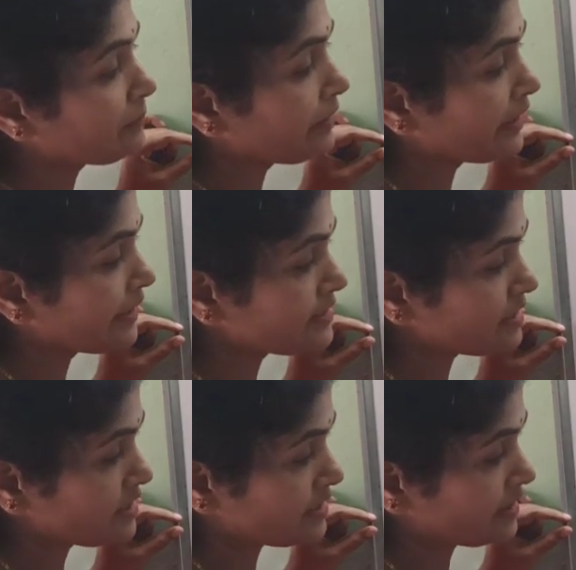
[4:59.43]
by x,
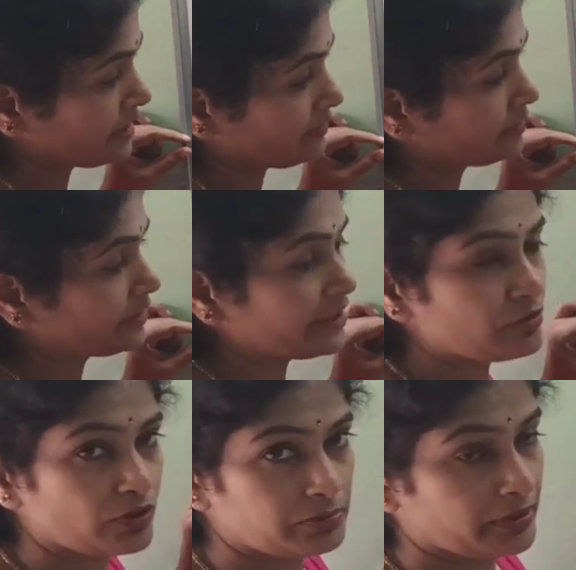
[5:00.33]
it is here, right?
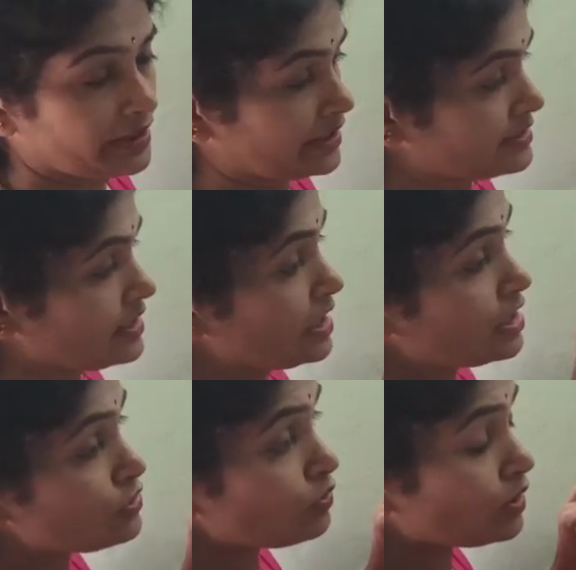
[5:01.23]
1 by x.
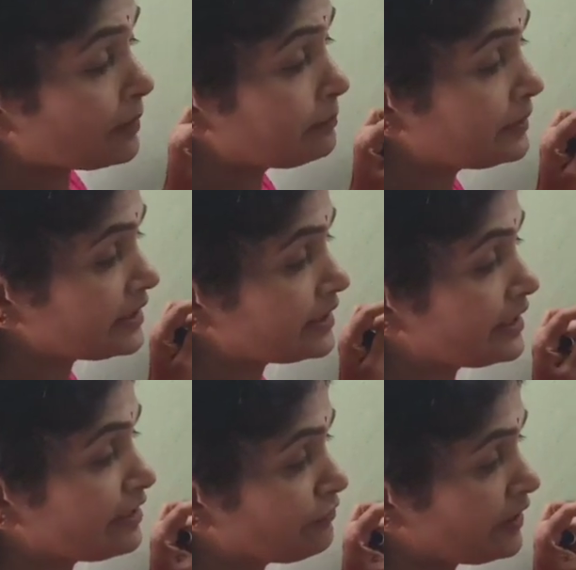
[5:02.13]
So
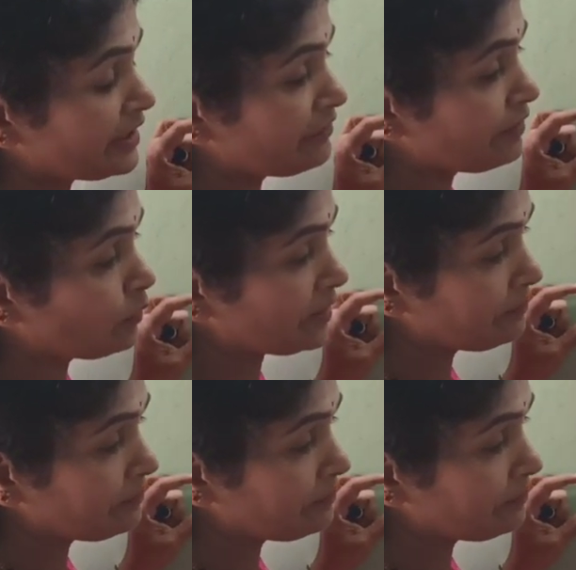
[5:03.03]
completely, if I divide 1